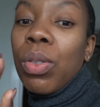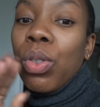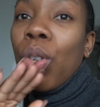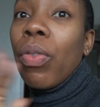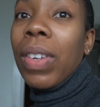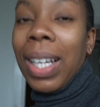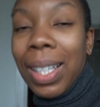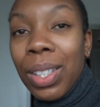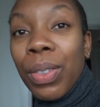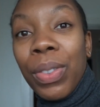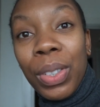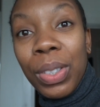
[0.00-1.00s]
not related
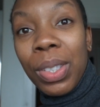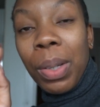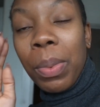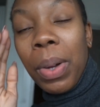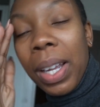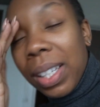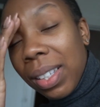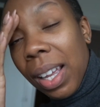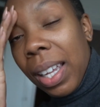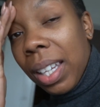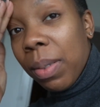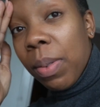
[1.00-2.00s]
to food, so I'm quite
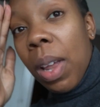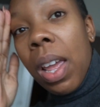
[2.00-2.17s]
excited.